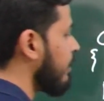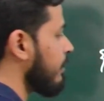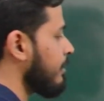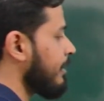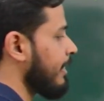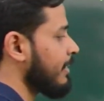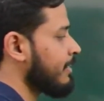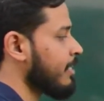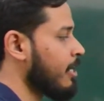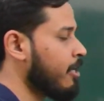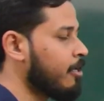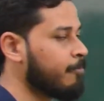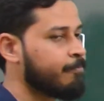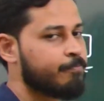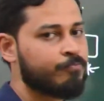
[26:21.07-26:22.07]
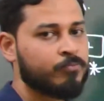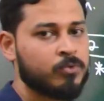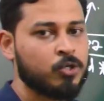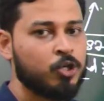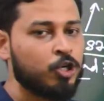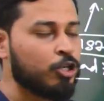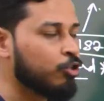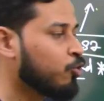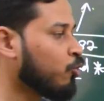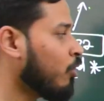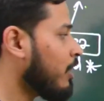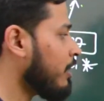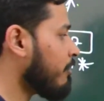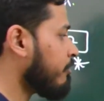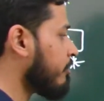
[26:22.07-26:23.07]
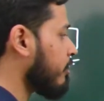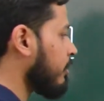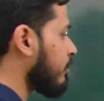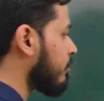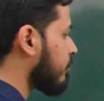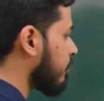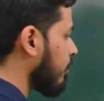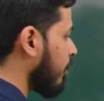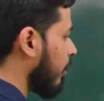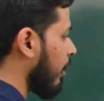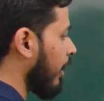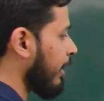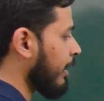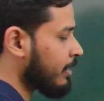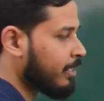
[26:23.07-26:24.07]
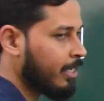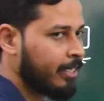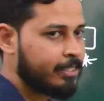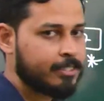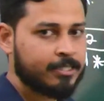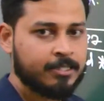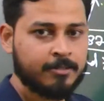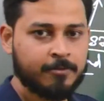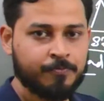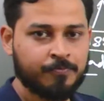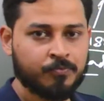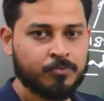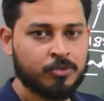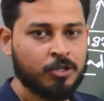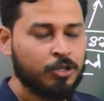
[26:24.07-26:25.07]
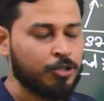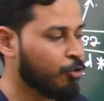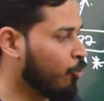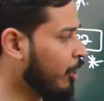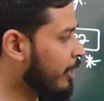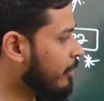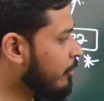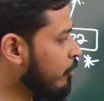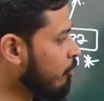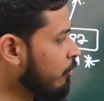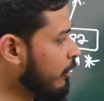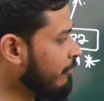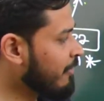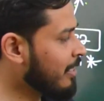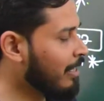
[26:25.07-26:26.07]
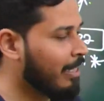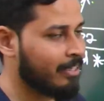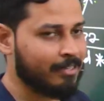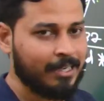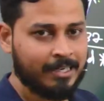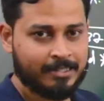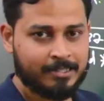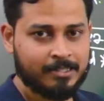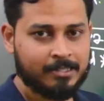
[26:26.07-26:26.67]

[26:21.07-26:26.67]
data. You leave this like that. You leave it like that.